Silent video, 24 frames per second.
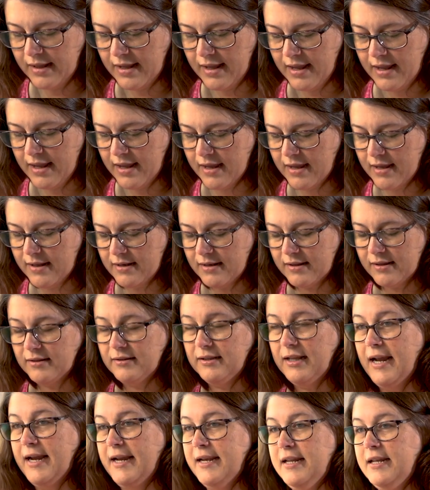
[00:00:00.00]
And the
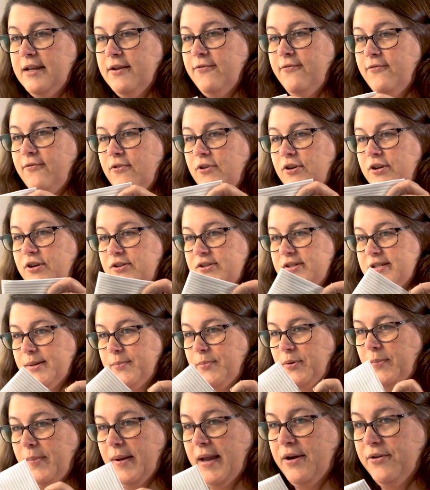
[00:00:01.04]
lining for your
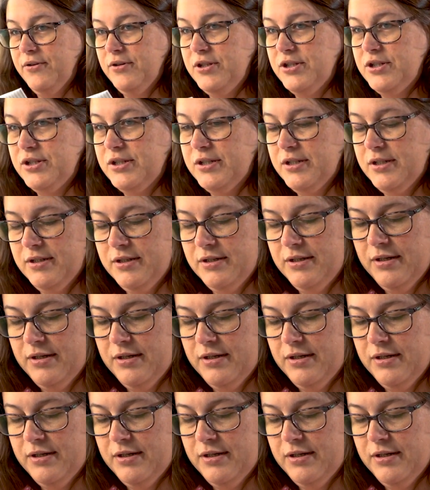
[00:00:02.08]
zipper pouch,